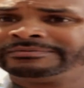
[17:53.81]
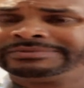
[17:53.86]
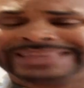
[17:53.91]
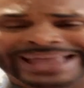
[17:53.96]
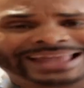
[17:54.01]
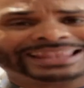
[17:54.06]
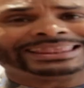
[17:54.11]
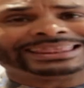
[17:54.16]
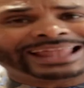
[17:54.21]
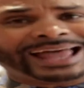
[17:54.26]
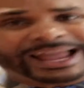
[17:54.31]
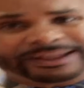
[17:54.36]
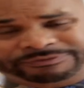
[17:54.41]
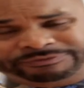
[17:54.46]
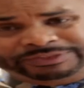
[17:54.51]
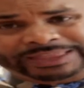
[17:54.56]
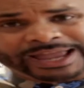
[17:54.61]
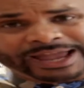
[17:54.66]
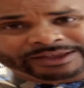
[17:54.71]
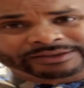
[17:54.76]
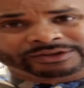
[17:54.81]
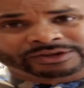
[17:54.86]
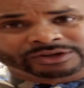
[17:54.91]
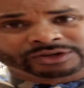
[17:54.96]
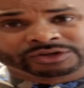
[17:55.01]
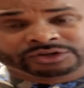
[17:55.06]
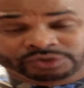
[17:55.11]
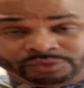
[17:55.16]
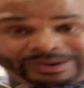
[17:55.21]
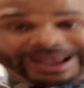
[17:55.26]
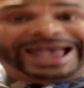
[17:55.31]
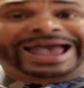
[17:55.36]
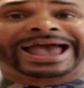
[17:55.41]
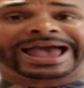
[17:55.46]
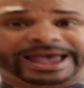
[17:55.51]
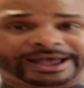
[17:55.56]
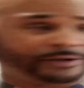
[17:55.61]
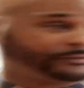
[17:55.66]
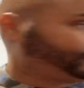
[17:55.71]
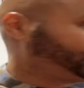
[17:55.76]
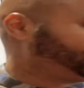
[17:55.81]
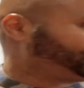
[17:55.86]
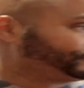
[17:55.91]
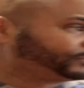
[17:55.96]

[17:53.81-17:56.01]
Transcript: that life that you have.